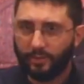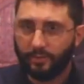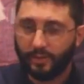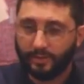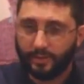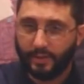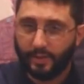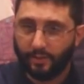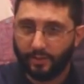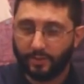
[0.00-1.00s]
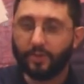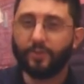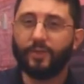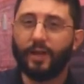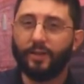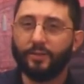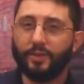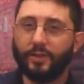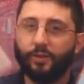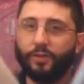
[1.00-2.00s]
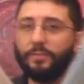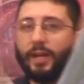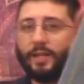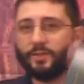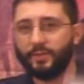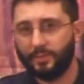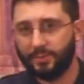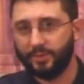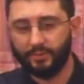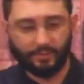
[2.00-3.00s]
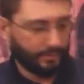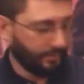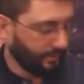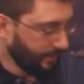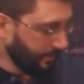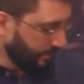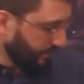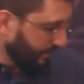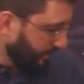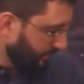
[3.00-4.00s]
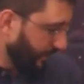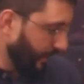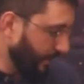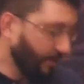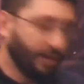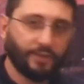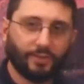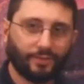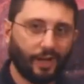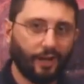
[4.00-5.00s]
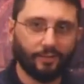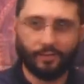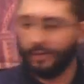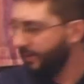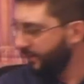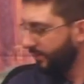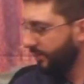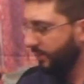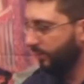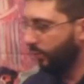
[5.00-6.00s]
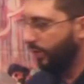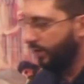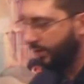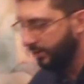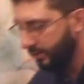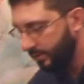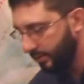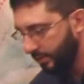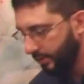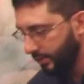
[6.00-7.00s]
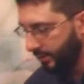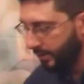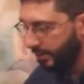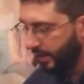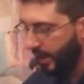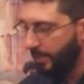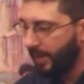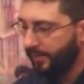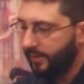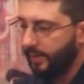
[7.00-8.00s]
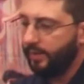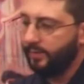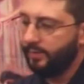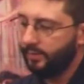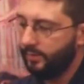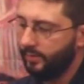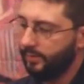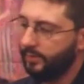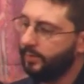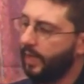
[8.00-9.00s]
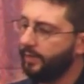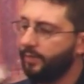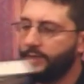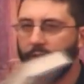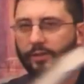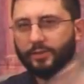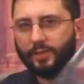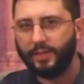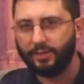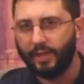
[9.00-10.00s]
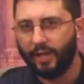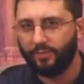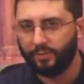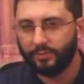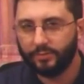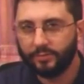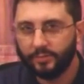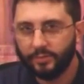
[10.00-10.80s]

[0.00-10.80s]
two things that he did on the church fathers and the early manuscripts. Very, very scholarly work. How about uh, Dr. Douglas D. Stauffer?